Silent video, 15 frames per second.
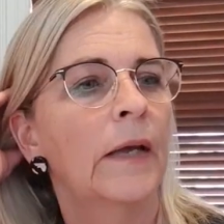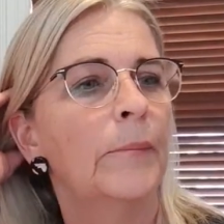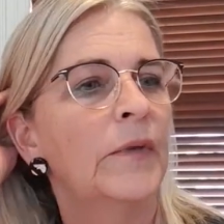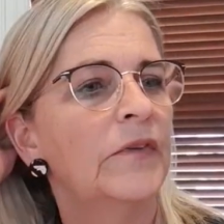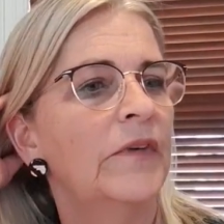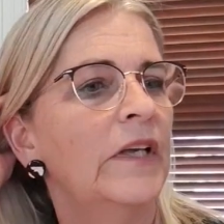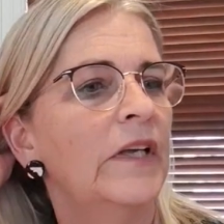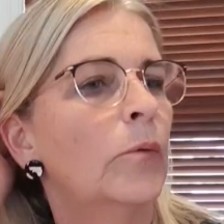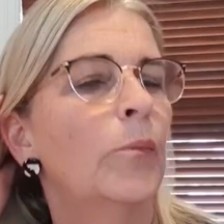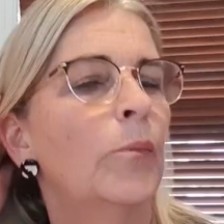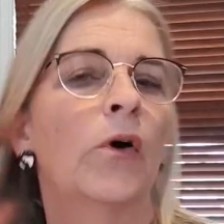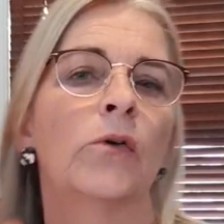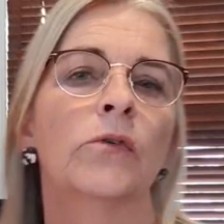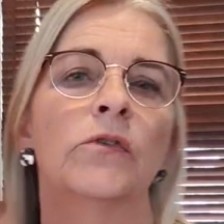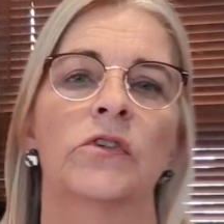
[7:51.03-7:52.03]
But when your
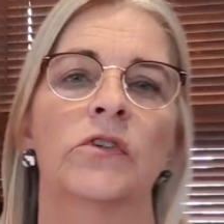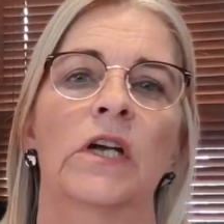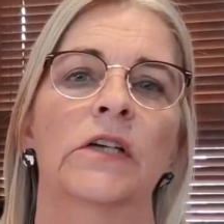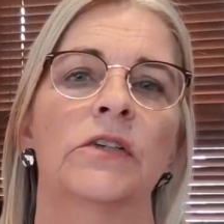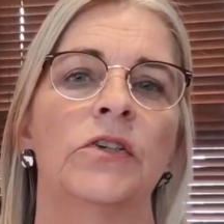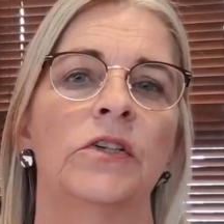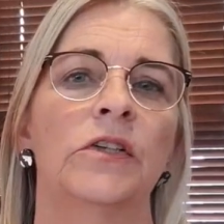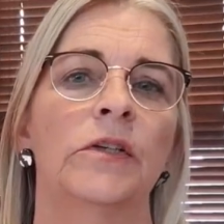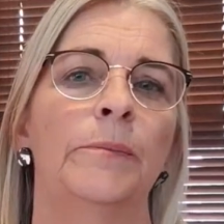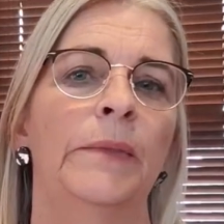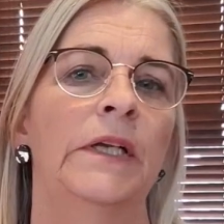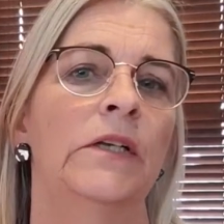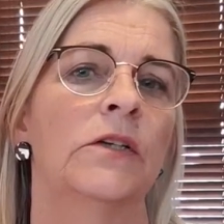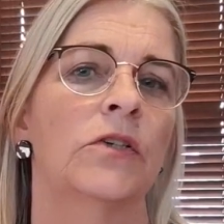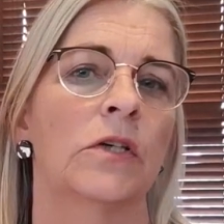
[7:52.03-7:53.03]
bone structure
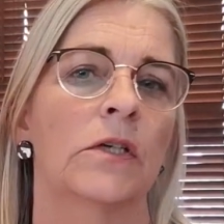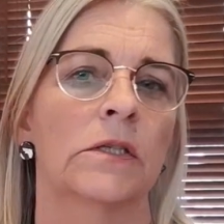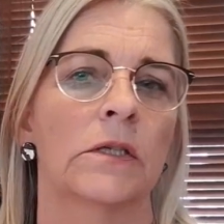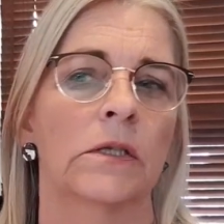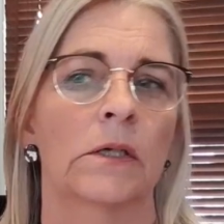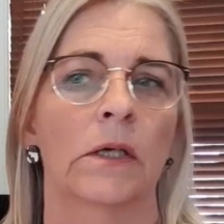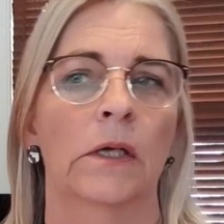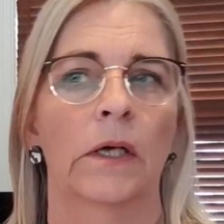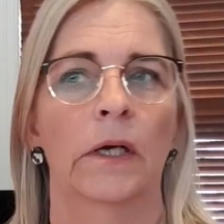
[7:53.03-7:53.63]
diminishes,